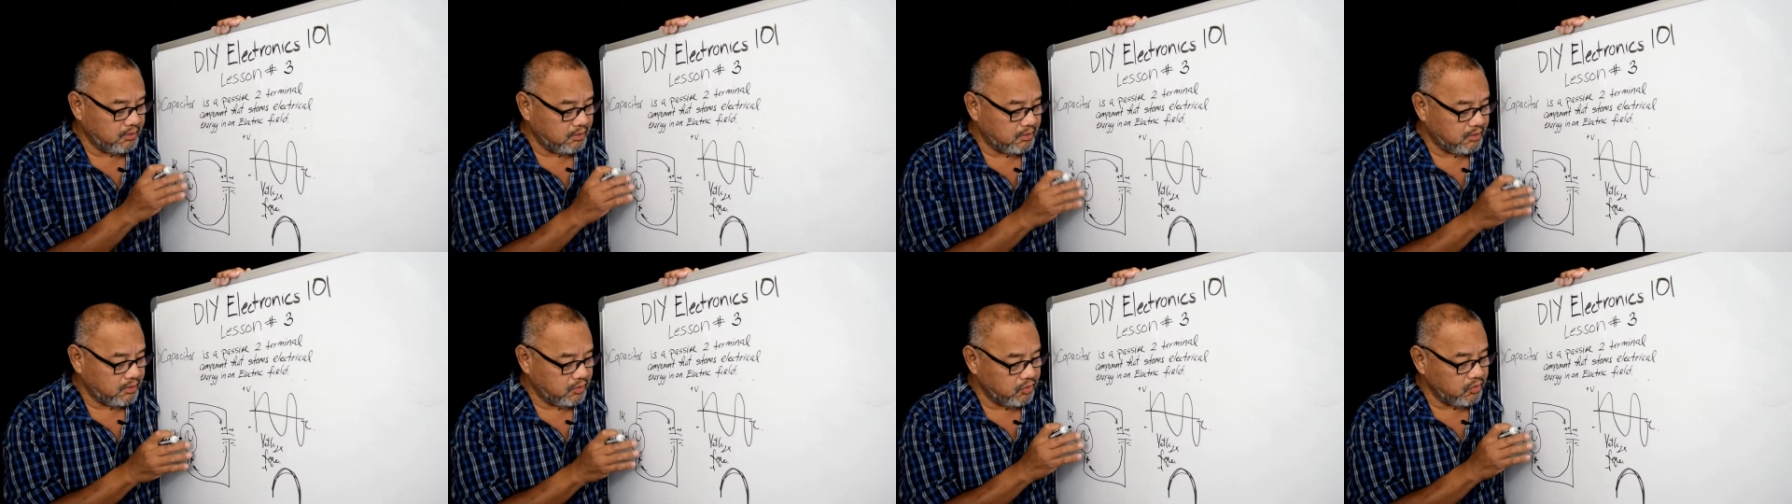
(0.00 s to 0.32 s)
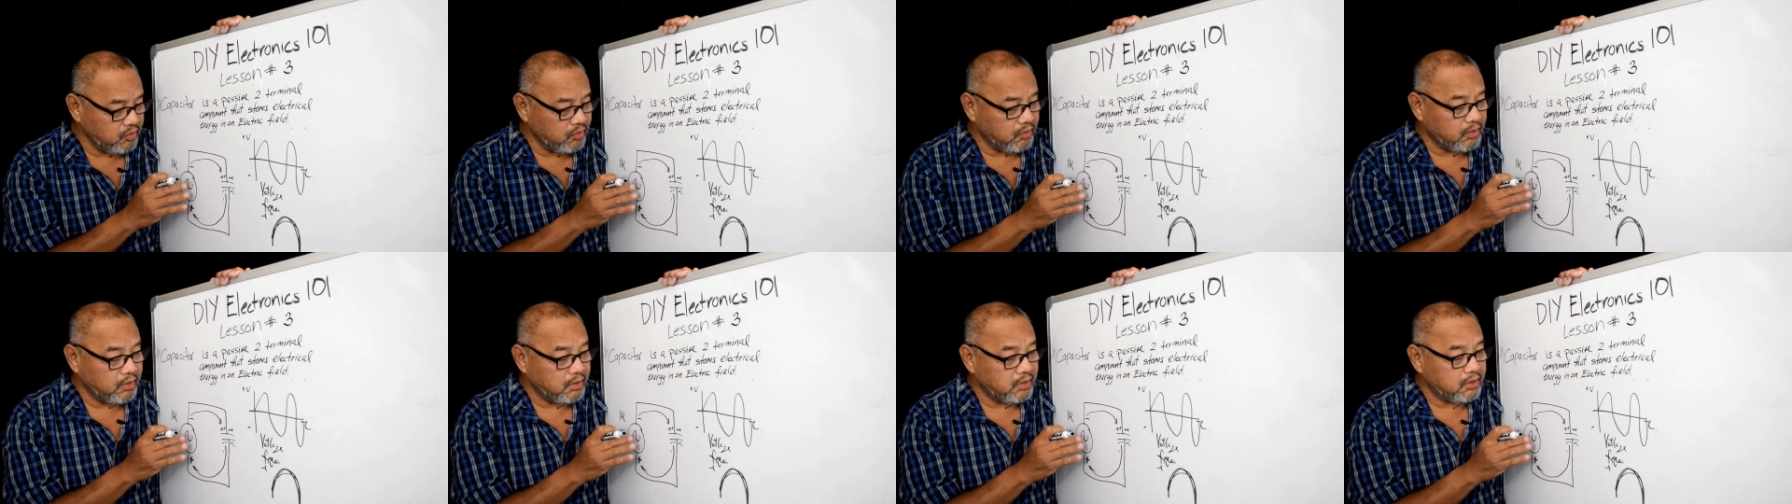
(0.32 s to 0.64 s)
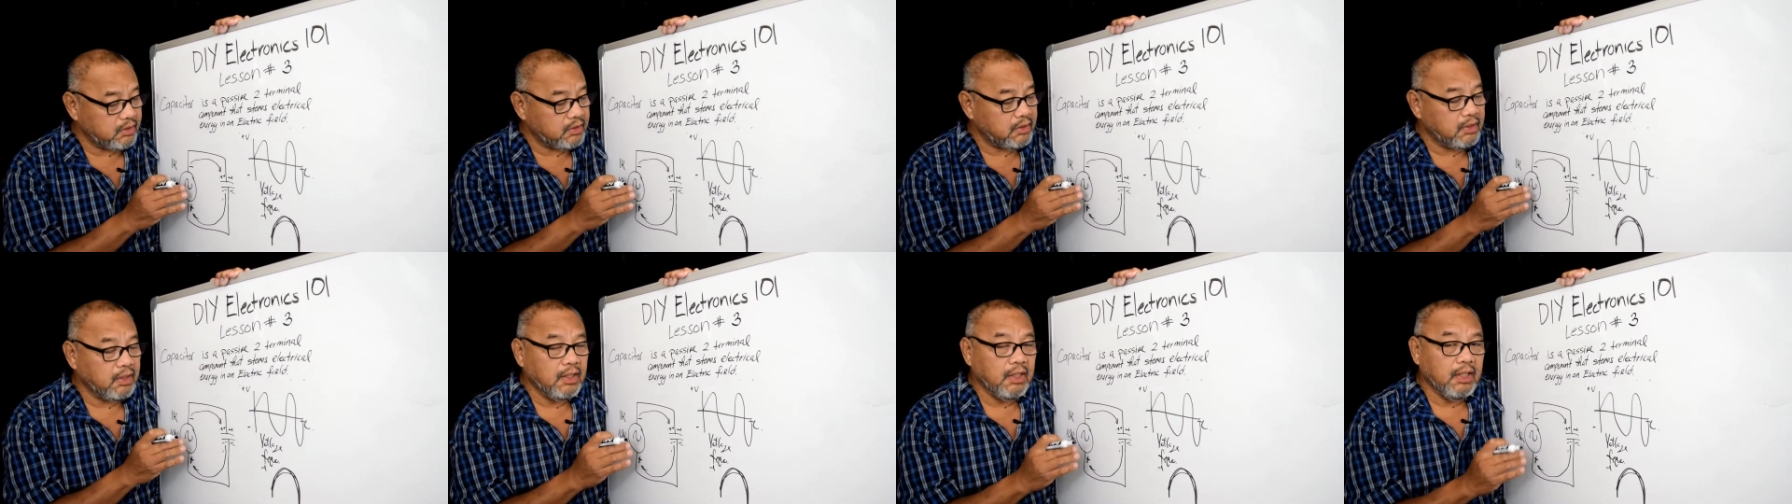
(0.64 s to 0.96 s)

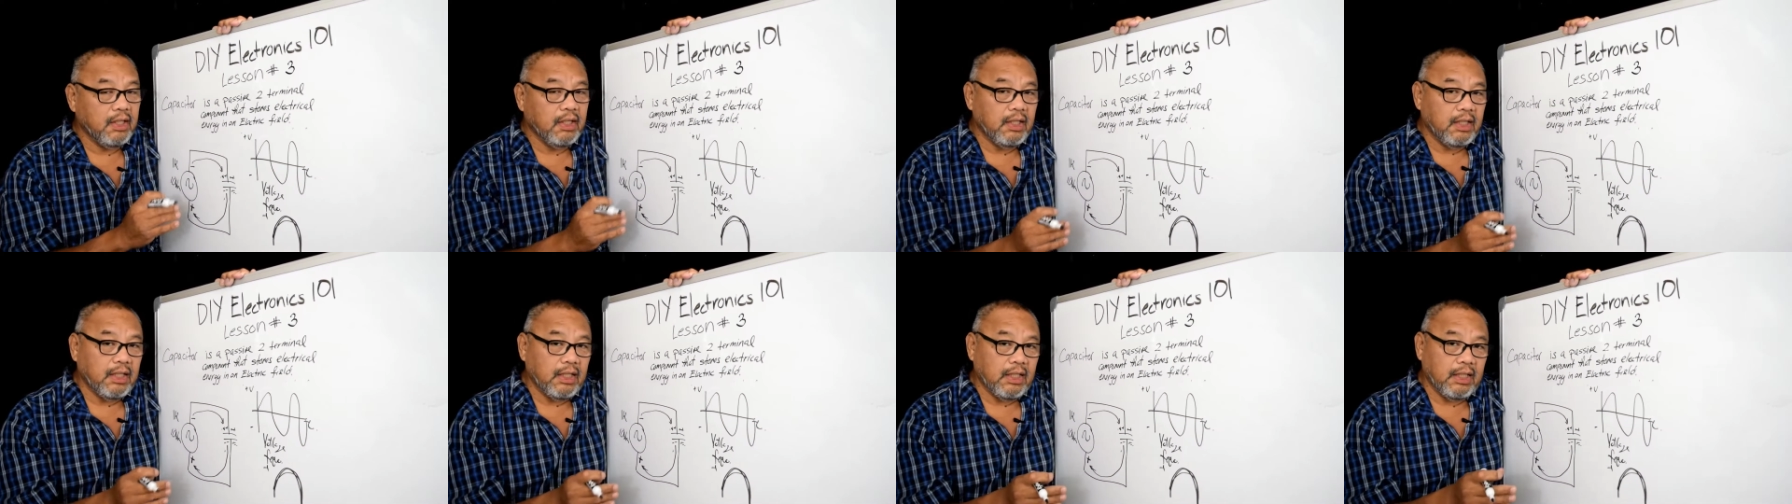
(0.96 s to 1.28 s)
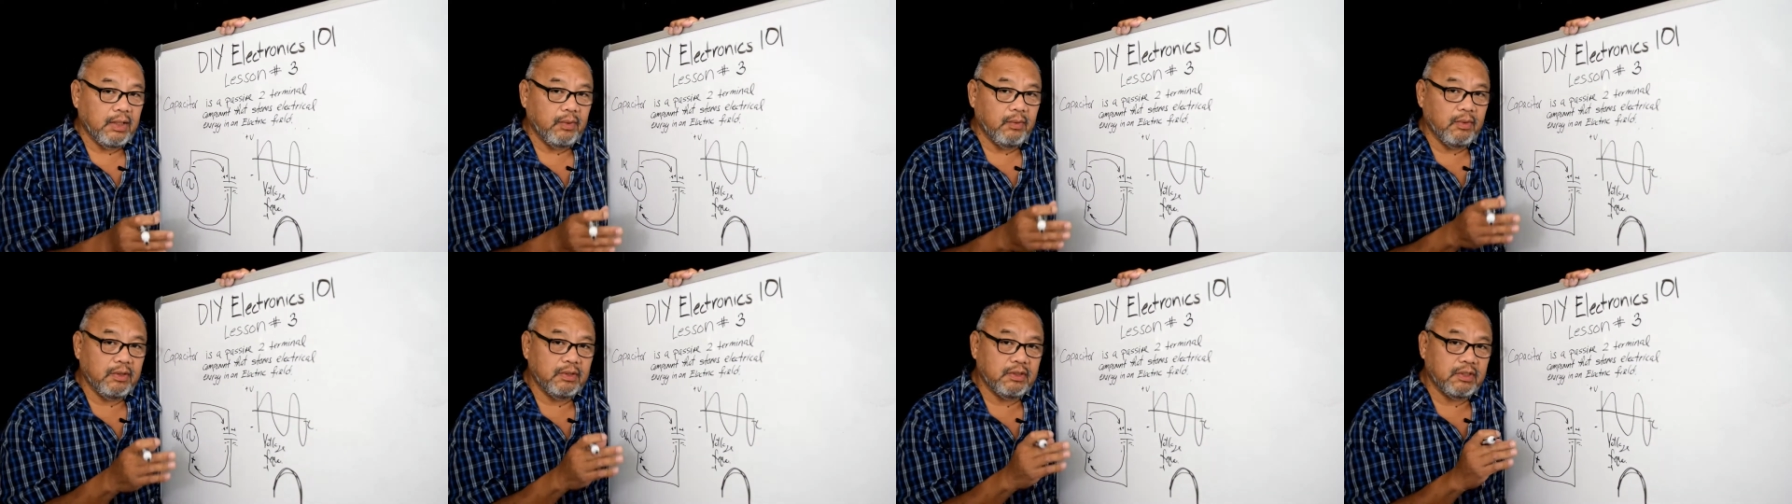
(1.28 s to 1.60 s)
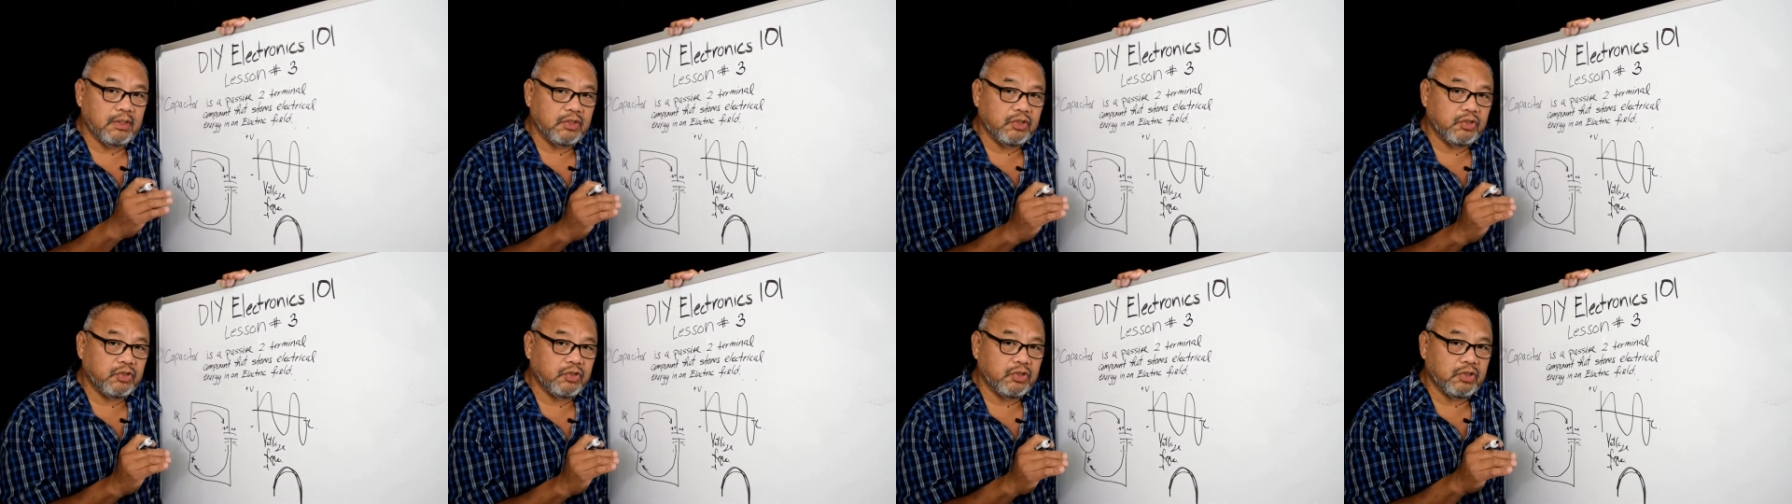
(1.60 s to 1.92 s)
source, it will
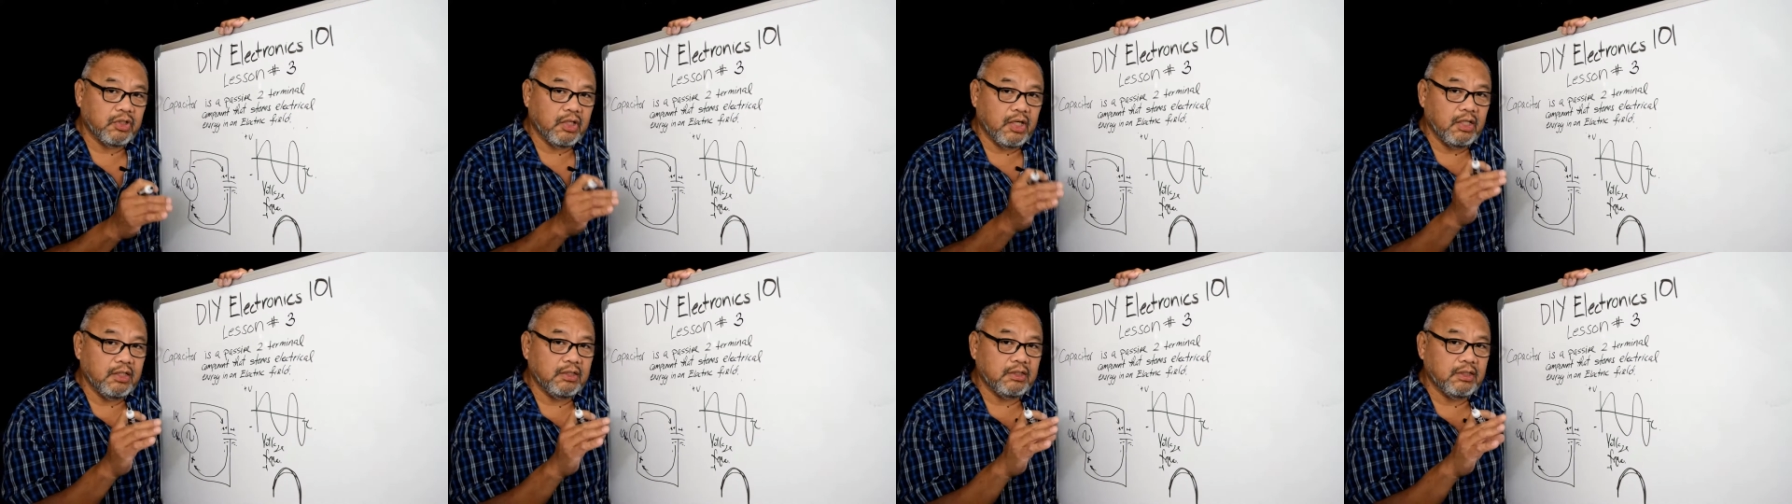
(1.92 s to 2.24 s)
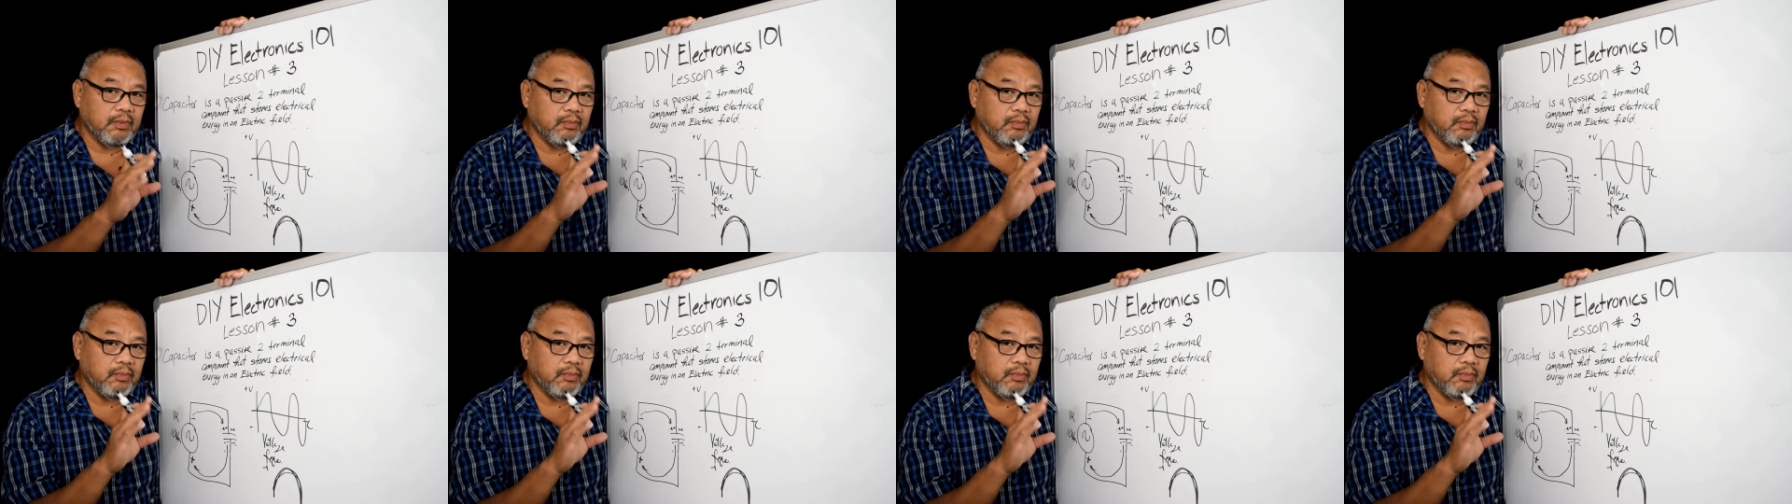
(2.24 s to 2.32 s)
just charge